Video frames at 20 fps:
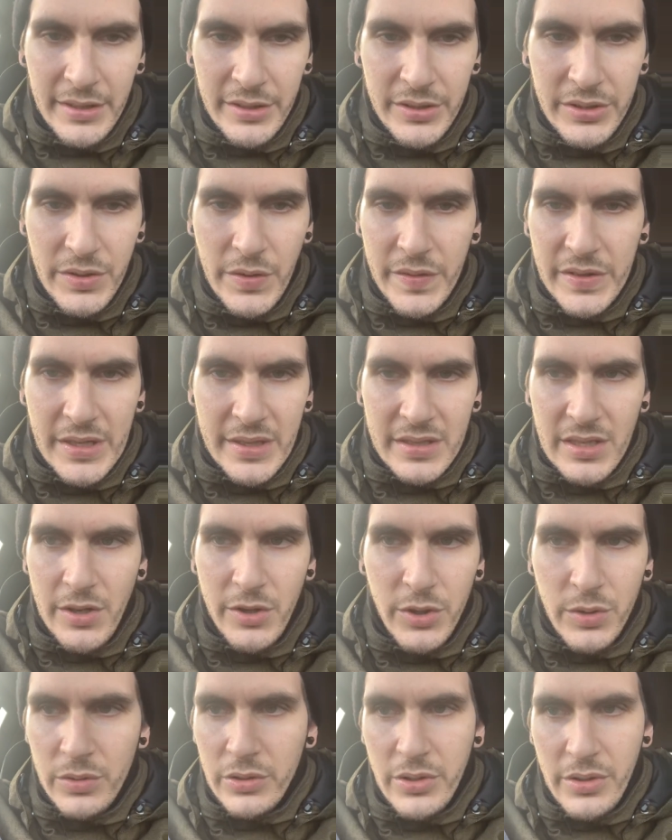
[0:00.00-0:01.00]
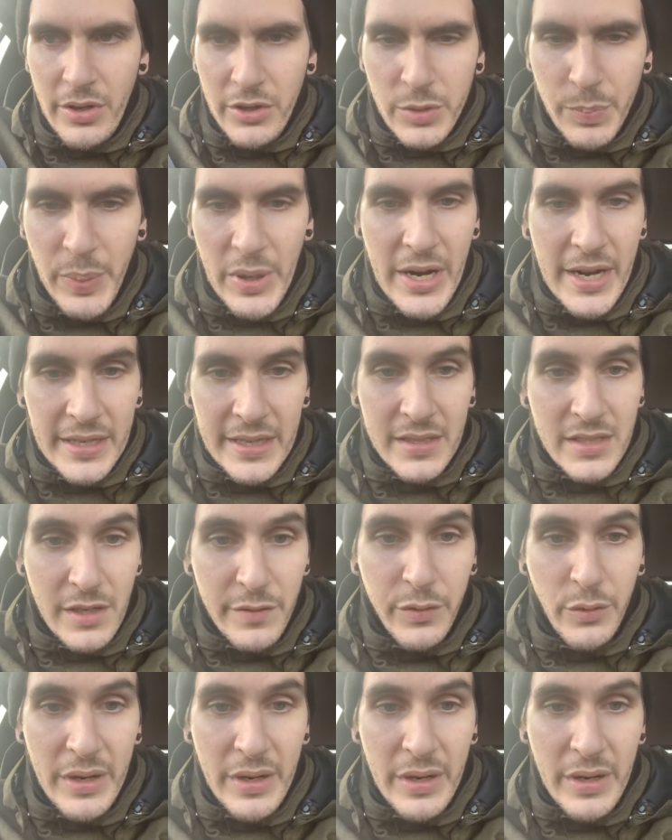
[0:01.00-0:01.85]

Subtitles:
Do those pockets of